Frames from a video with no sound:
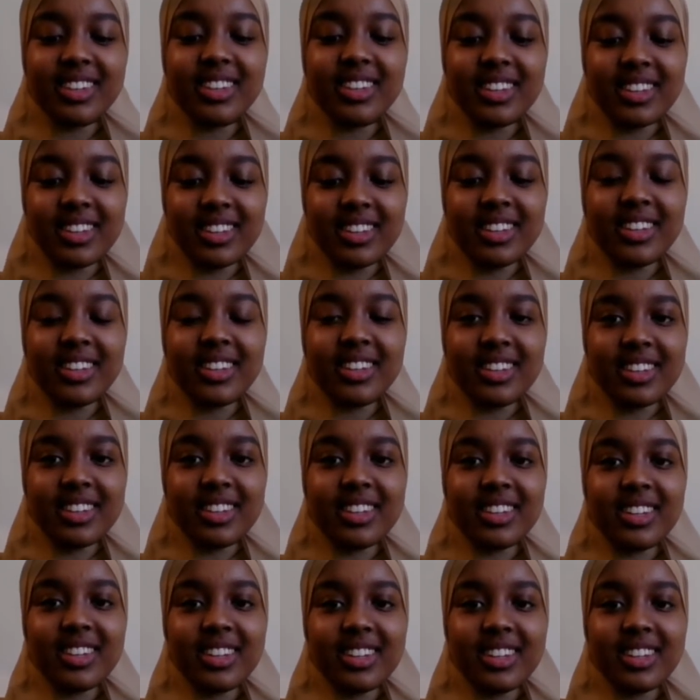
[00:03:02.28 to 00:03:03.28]

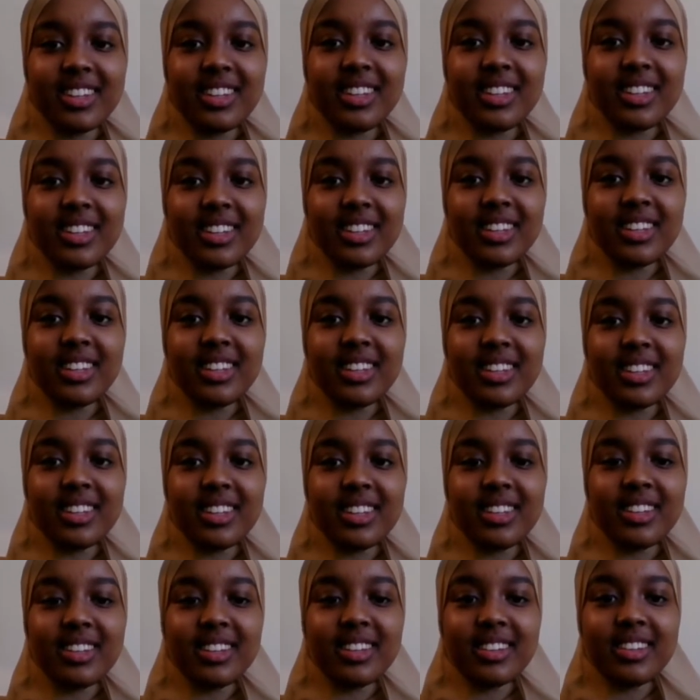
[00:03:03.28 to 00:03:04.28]
(silent)